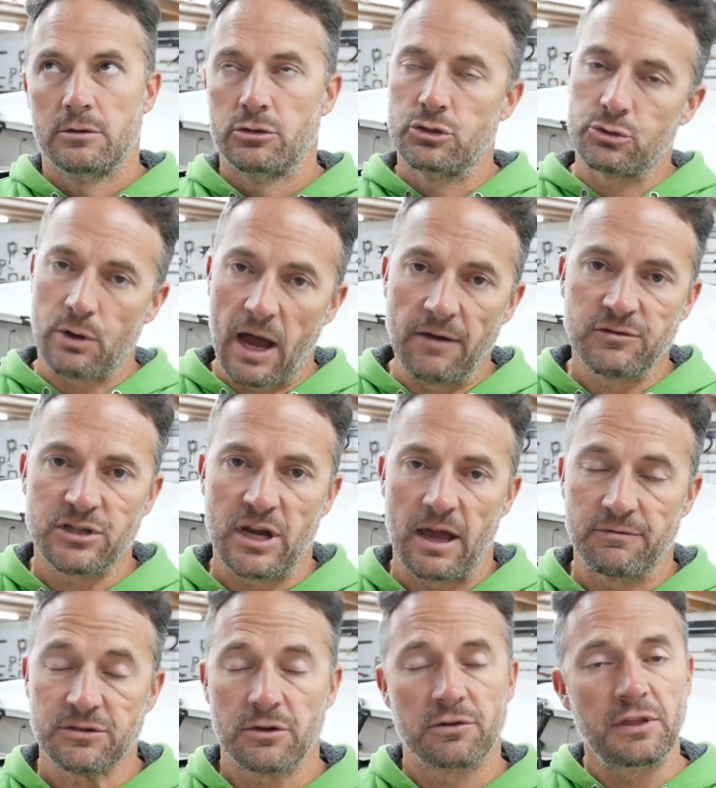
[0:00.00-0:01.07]
drive
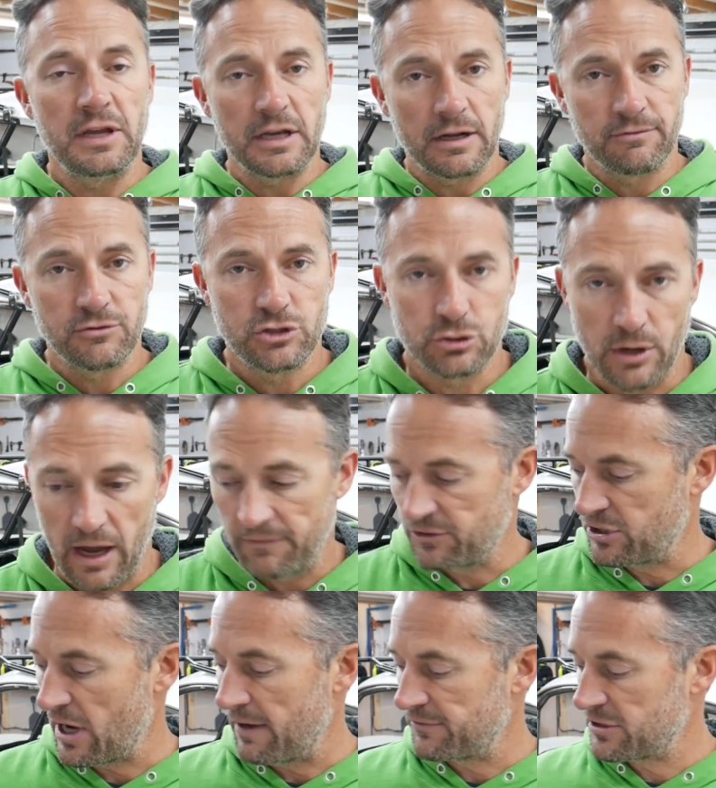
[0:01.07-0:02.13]
shafts, they're thinking of drive
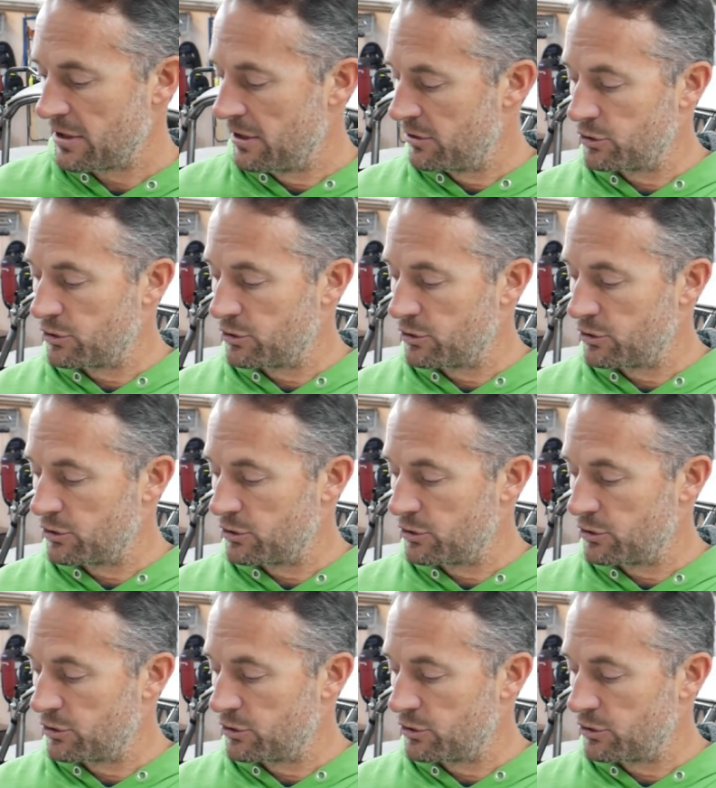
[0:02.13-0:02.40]
shafts.